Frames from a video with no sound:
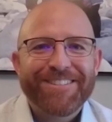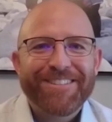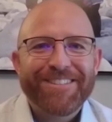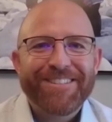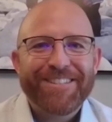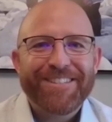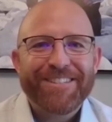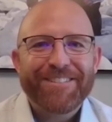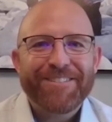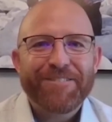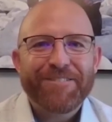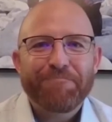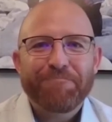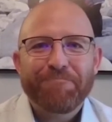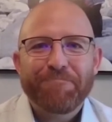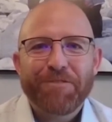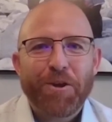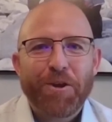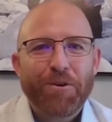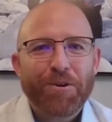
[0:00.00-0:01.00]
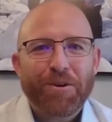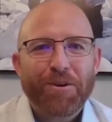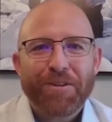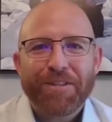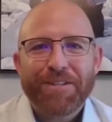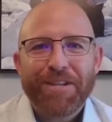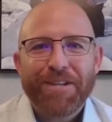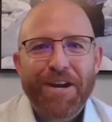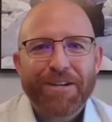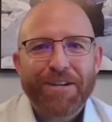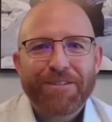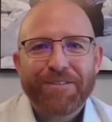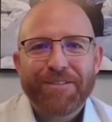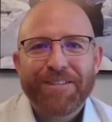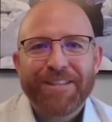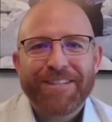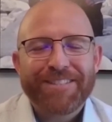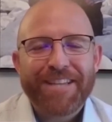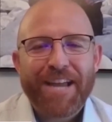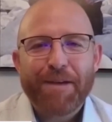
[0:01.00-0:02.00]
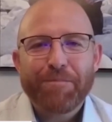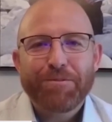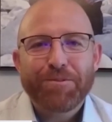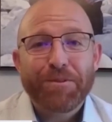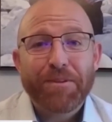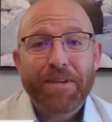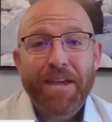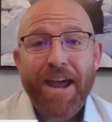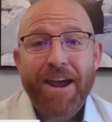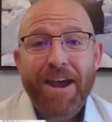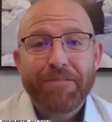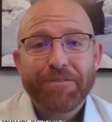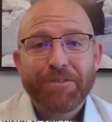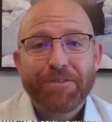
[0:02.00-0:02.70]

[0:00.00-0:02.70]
you know, don't go to the doctor unless I absolutely have